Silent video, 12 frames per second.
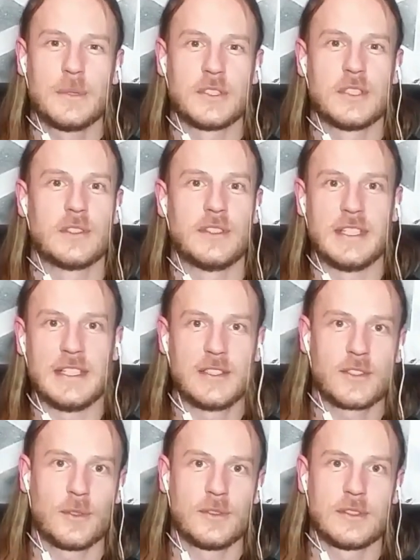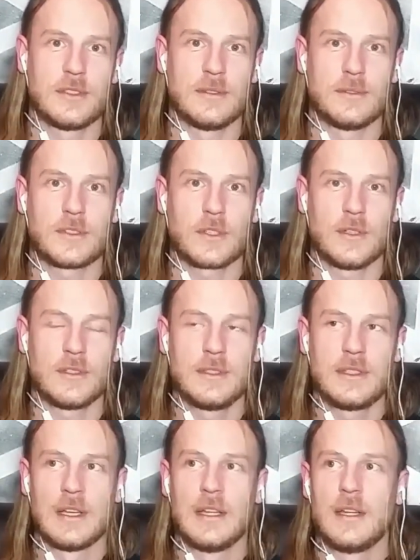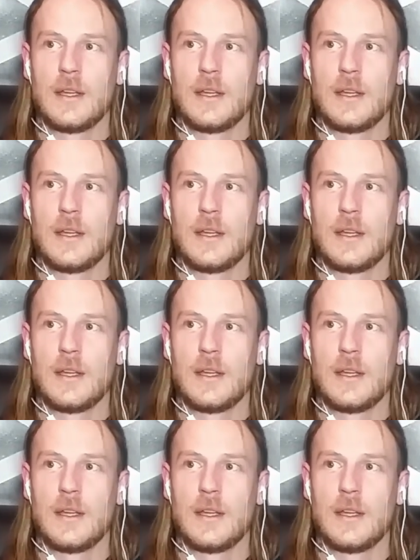which is on the east coast of Scotland,